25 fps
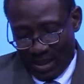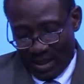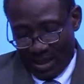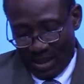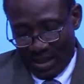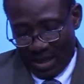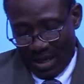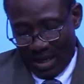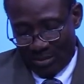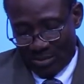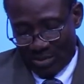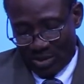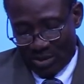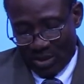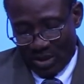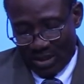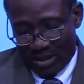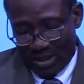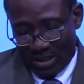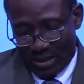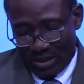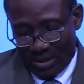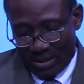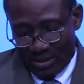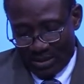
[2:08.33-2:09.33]
I'm
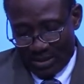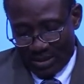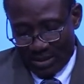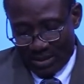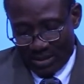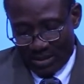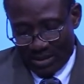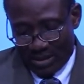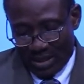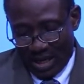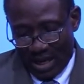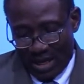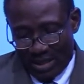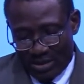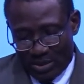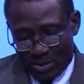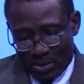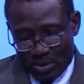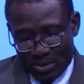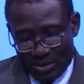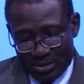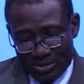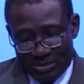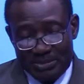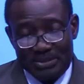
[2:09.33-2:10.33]
talking on the
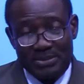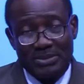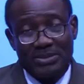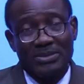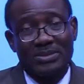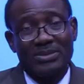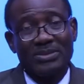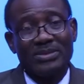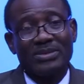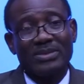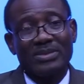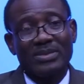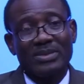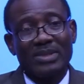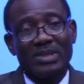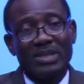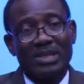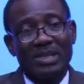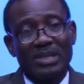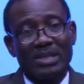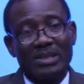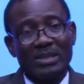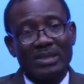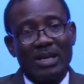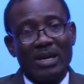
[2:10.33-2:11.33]
title,
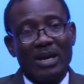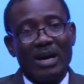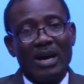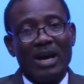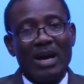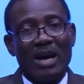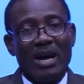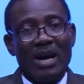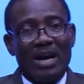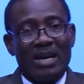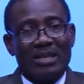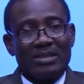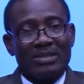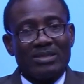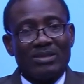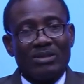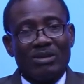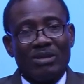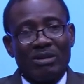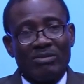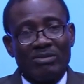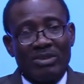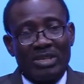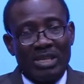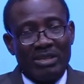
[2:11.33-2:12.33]
The Heart
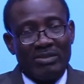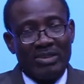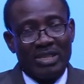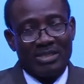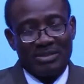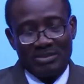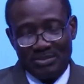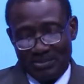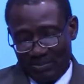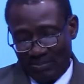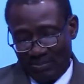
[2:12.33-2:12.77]
of Giving.